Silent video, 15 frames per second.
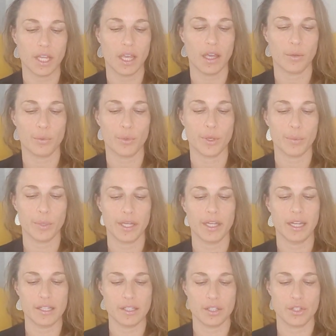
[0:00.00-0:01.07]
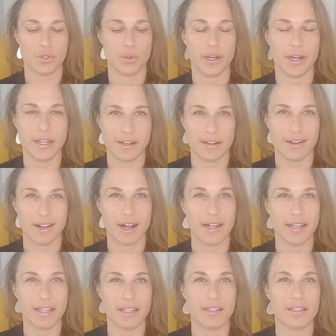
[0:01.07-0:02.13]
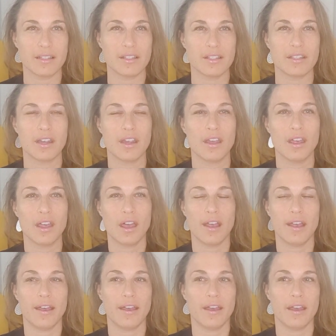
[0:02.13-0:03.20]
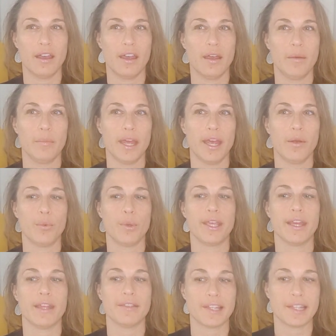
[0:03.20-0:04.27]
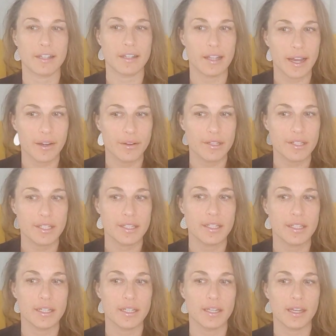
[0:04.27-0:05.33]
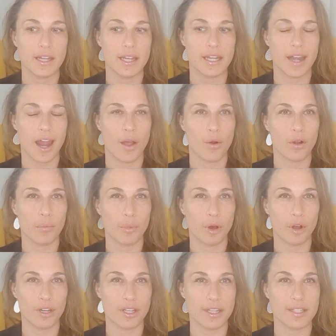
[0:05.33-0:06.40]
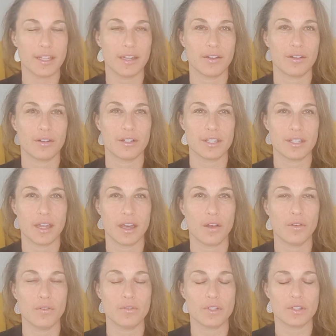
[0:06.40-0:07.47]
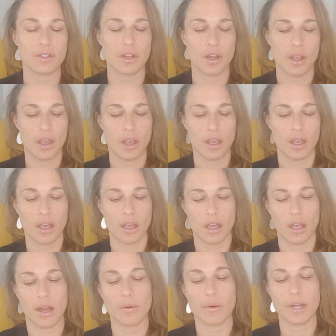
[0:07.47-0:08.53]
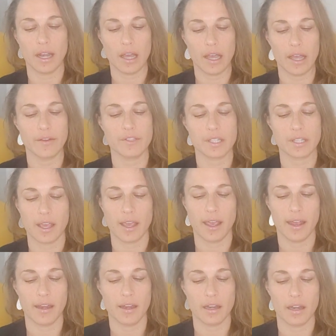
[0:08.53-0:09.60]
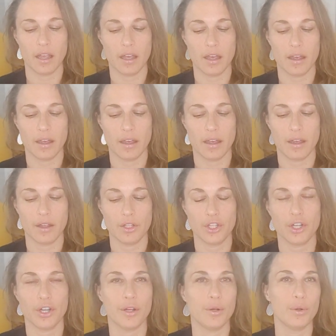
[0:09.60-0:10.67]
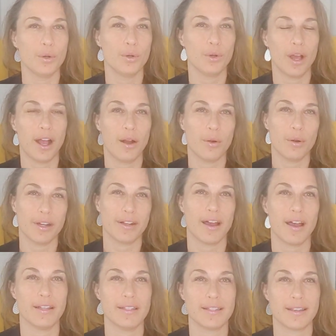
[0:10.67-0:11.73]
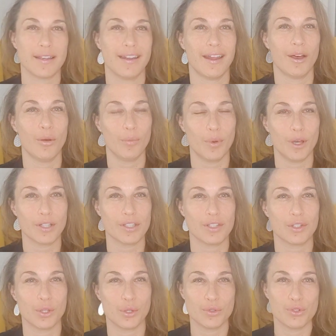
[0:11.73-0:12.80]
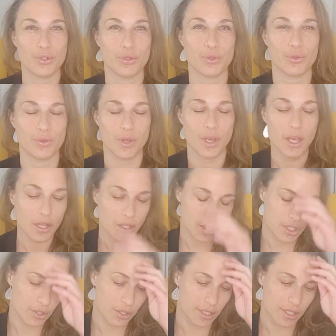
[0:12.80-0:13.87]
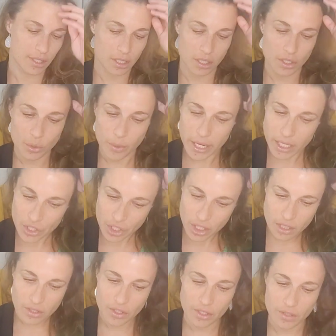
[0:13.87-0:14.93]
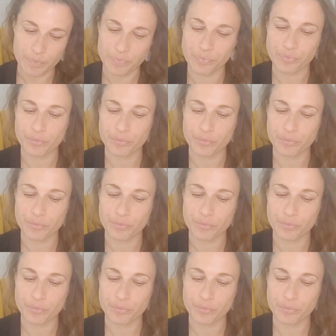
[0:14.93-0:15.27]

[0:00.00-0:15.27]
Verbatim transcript: and when we listen to our inner guidance um, and we get clarity in our bodies and in ourselves, our lives can, uh, you know, our guides can help us go through certain situations